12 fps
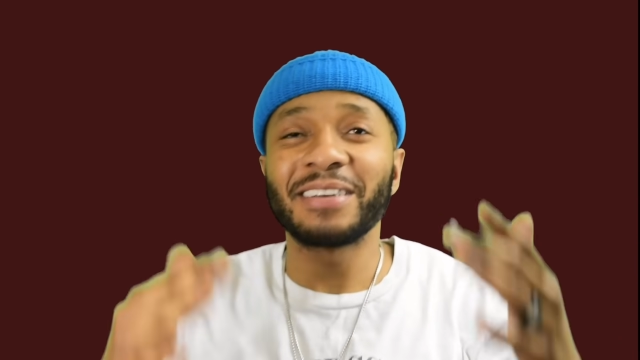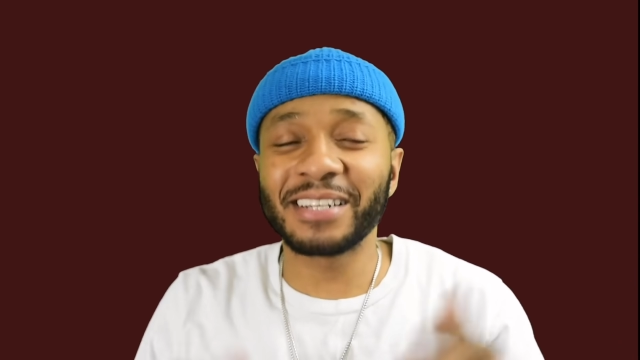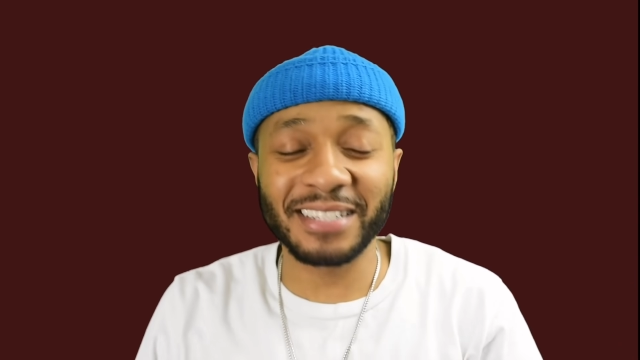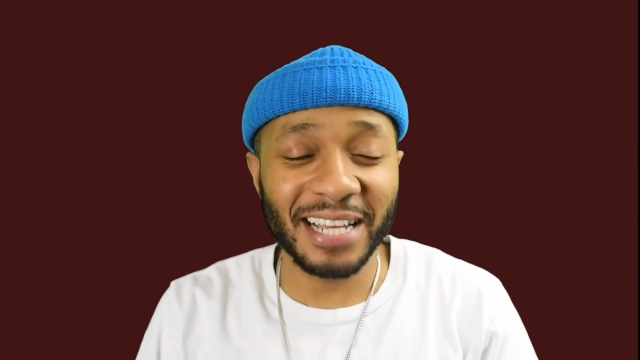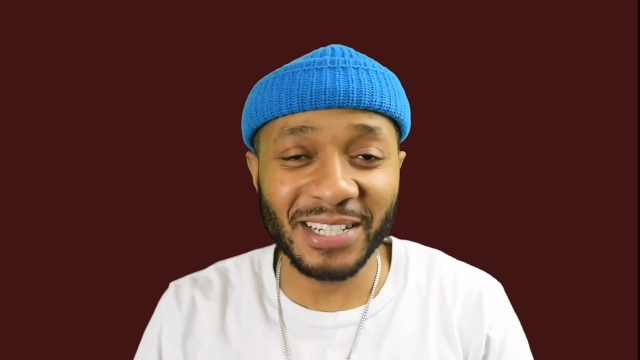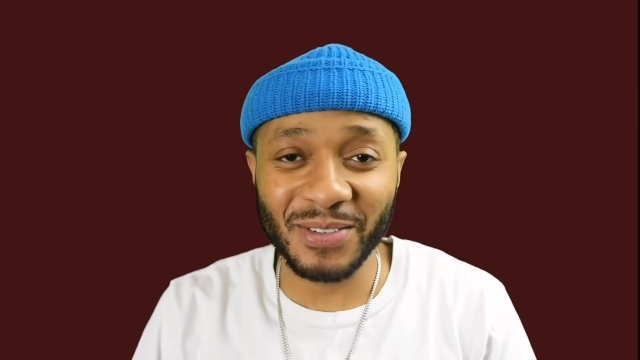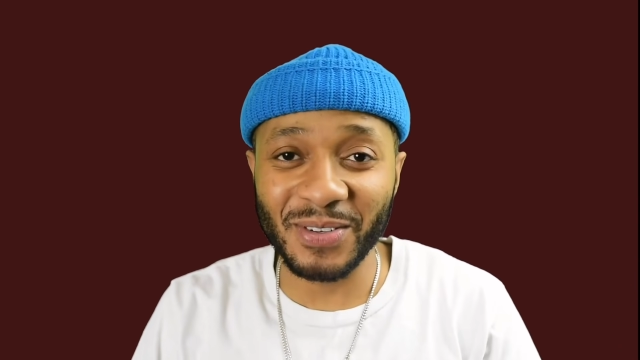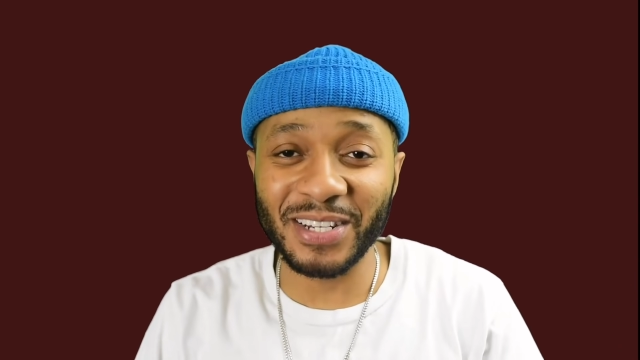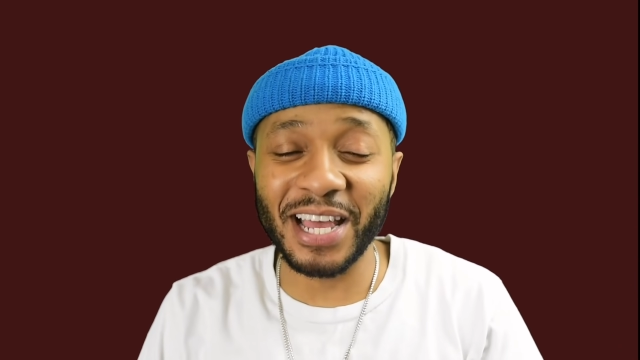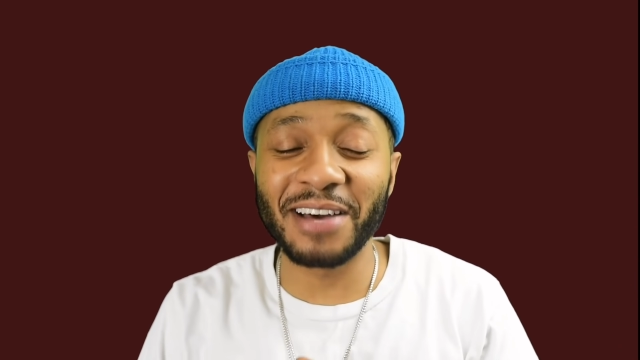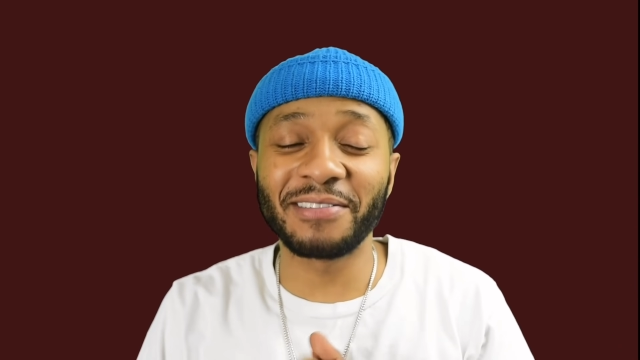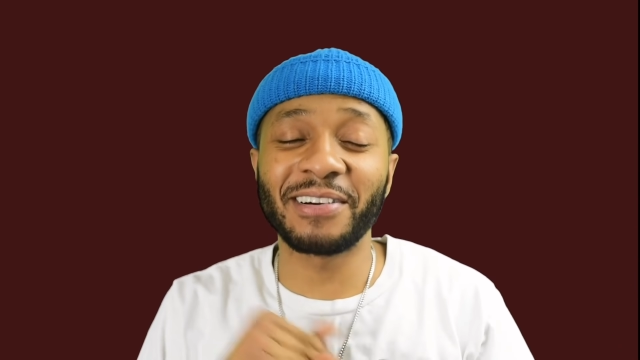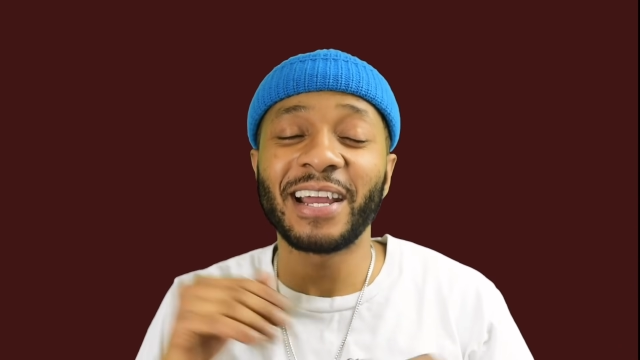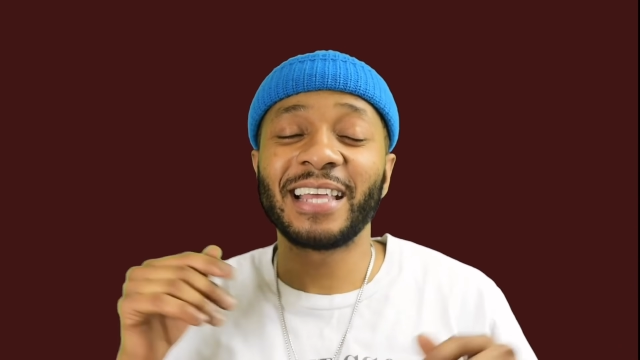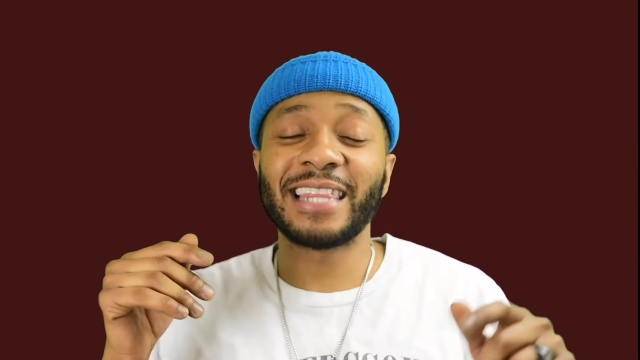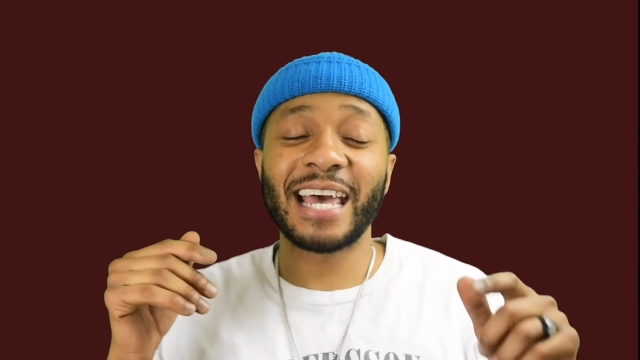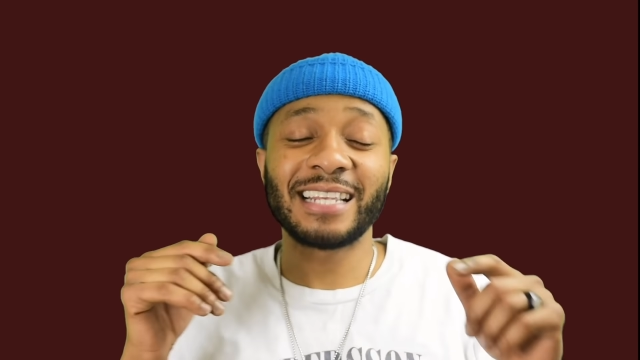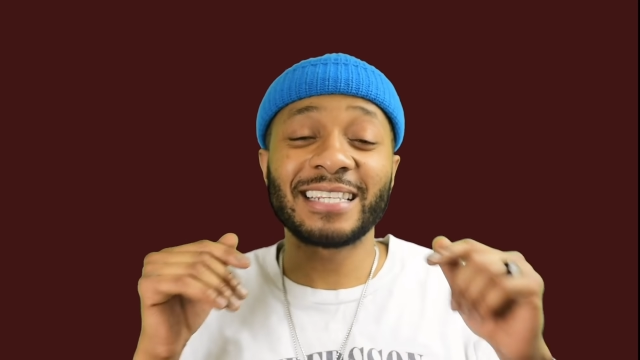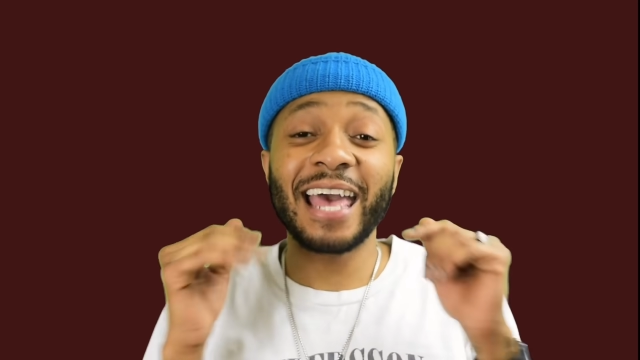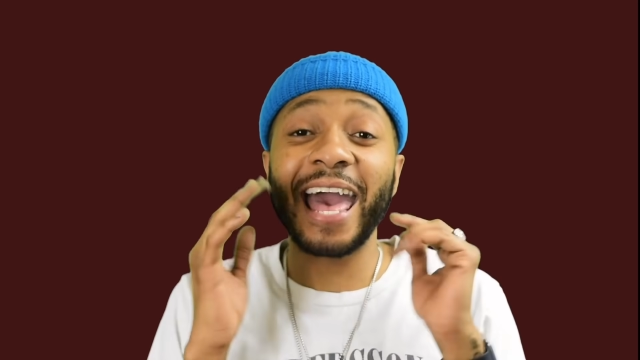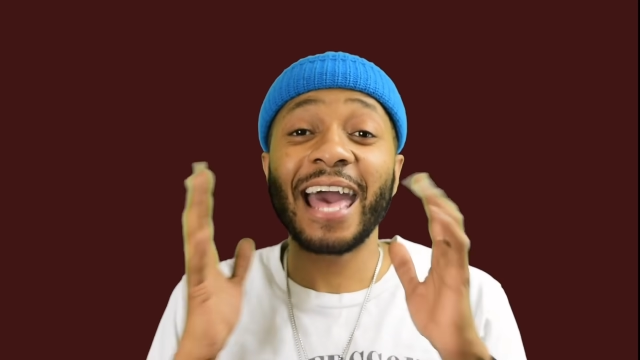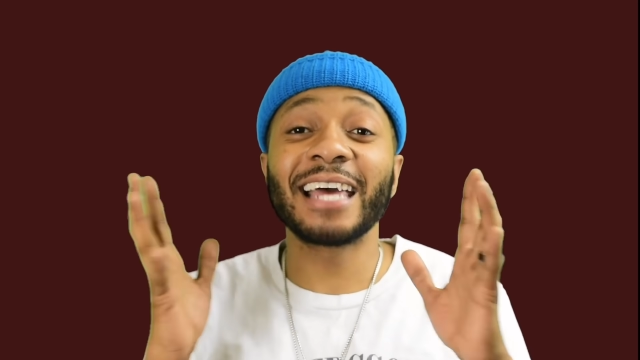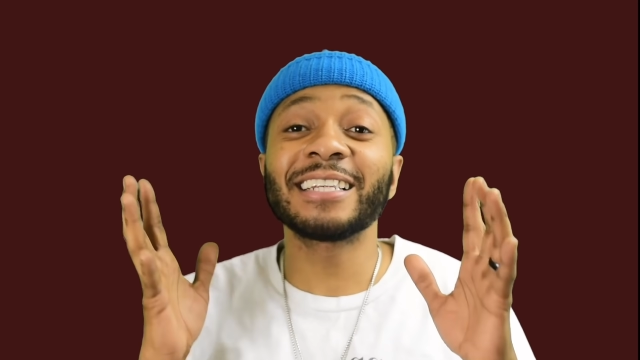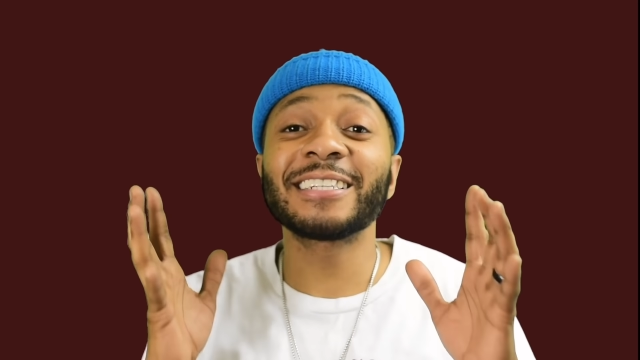accessories ever, and that's
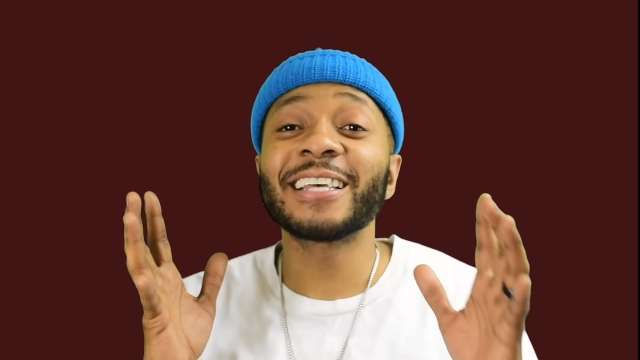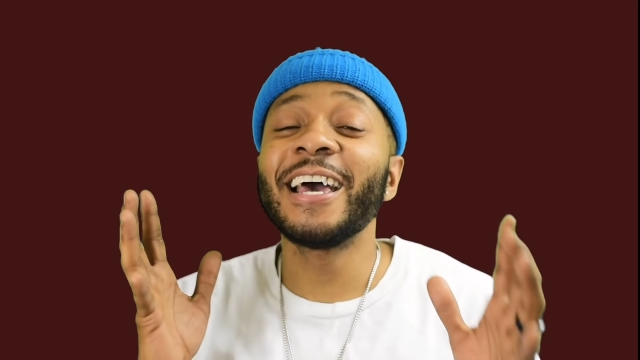hats.